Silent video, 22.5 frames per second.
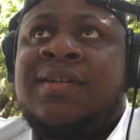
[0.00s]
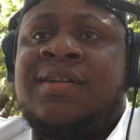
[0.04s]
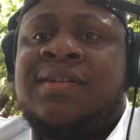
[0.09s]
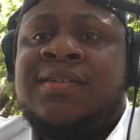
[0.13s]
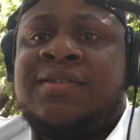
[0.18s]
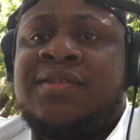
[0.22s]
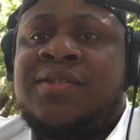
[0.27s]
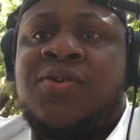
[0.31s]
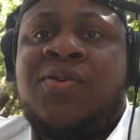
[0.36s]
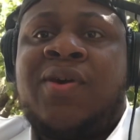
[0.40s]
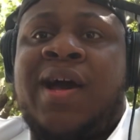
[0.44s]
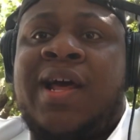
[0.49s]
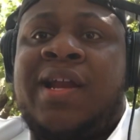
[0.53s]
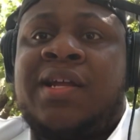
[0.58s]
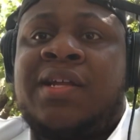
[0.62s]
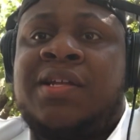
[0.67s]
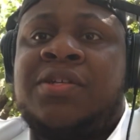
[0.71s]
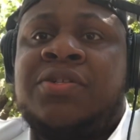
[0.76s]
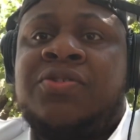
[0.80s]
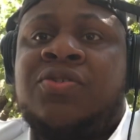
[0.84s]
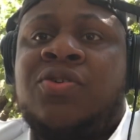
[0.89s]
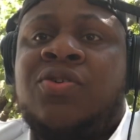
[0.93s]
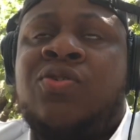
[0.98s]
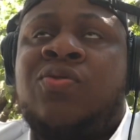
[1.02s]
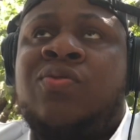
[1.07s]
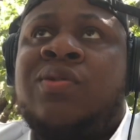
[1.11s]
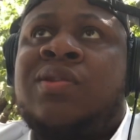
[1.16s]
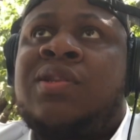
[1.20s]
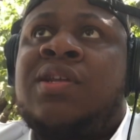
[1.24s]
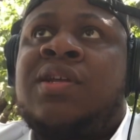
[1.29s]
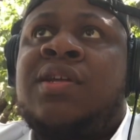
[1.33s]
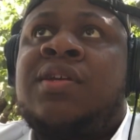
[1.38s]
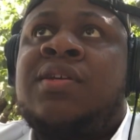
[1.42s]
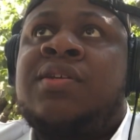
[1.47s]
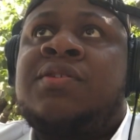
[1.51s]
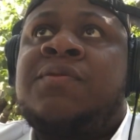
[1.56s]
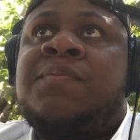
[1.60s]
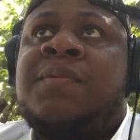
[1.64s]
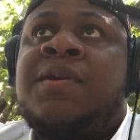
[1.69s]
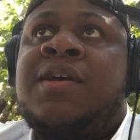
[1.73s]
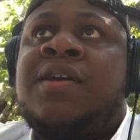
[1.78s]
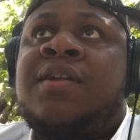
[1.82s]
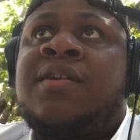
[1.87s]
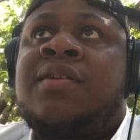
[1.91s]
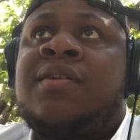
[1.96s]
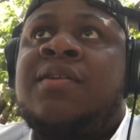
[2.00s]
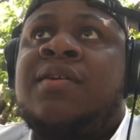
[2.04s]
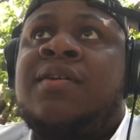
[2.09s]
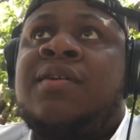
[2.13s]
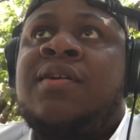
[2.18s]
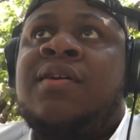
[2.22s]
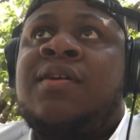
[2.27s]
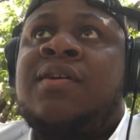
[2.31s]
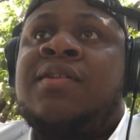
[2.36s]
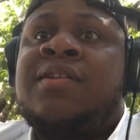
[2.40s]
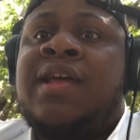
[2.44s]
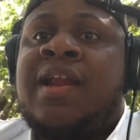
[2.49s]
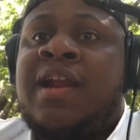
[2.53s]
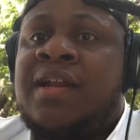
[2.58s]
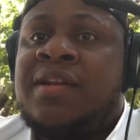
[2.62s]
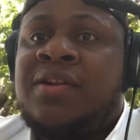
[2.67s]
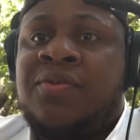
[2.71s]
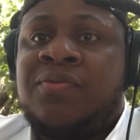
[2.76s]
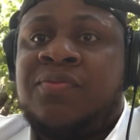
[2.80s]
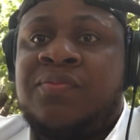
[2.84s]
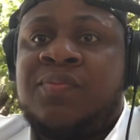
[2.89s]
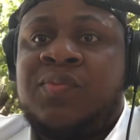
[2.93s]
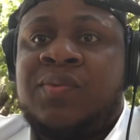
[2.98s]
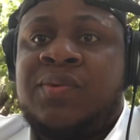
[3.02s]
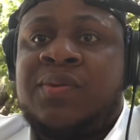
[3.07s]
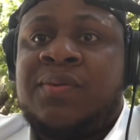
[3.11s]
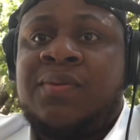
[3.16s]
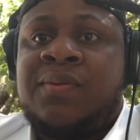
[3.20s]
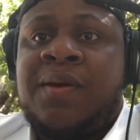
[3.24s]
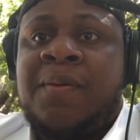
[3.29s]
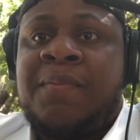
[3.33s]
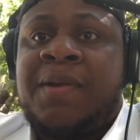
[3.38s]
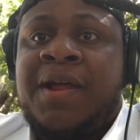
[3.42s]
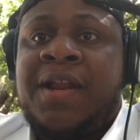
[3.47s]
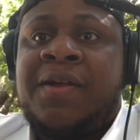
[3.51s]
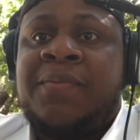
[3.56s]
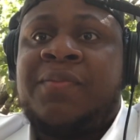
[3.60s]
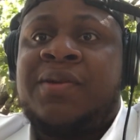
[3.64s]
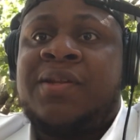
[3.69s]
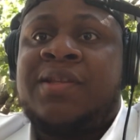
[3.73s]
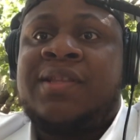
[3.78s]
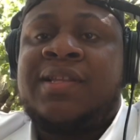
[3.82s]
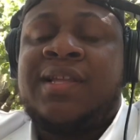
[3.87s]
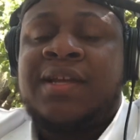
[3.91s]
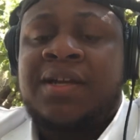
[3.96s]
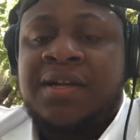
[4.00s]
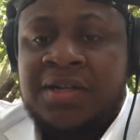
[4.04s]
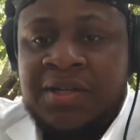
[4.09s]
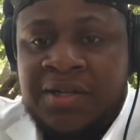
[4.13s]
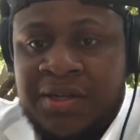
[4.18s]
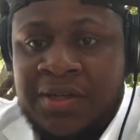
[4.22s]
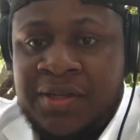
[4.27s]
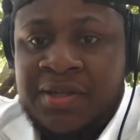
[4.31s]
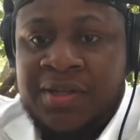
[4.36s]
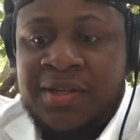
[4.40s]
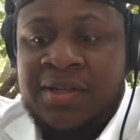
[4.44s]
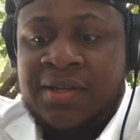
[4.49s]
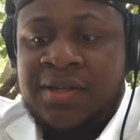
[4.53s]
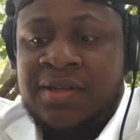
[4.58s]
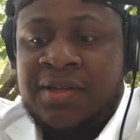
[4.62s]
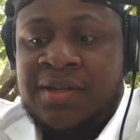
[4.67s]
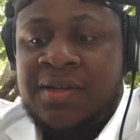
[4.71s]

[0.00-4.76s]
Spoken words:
so out of control with things, man, that I'm not able to think clearly